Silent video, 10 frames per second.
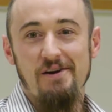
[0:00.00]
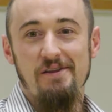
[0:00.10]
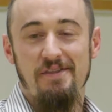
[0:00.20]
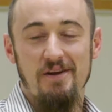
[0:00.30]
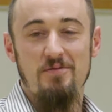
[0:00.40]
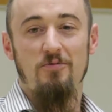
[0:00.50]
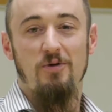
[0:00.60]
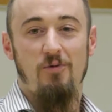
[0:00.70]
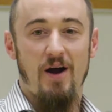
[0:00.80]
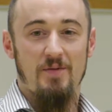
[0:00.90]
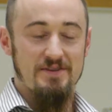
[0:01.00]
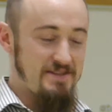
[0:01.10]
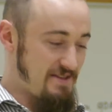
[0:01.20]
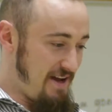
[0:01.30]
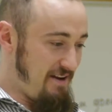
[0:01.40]
thing about requirements is
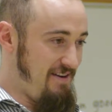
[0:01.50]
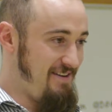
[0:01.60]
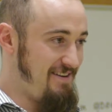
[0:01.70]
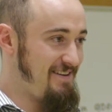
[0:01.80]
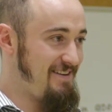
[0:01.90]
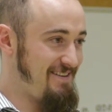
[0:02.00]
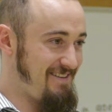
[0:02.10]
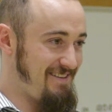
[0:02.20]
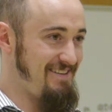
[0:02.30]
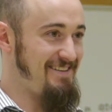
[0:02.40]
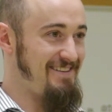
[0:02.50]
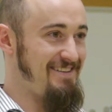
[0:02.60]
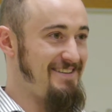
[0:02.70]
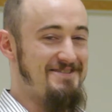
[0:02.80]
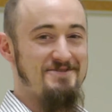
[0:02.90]
that
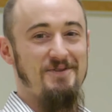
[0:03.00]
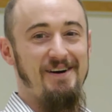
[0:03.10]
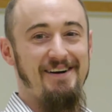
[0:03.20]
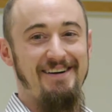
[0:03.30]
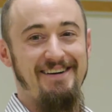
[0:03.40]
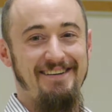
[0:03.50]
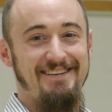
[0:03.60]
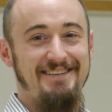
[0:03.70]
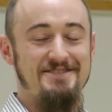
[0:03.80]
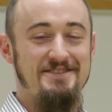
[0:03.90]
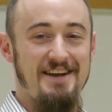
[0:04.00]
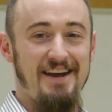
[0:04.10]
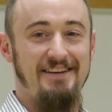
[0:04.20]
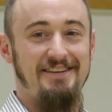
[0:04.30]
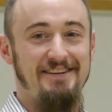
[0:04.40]
you
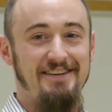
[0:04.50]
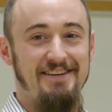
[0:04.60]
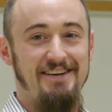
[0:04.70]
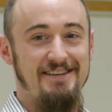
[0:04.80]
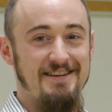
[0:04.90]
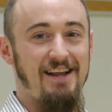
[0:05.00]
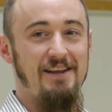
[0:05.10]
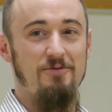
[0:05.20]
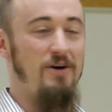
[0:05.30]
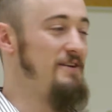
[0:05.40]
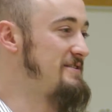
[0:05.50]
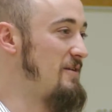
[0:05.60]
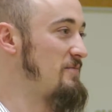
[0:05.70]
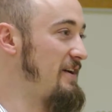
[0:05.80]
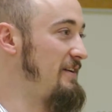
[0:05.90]
state exactly what
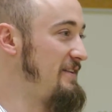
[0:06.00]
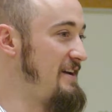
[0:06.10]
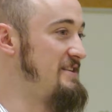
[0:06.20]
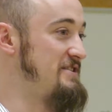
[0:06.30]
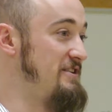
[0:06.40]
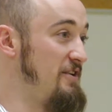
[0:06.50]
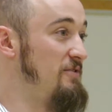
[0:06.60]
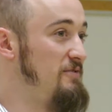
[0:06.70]
something needs to do,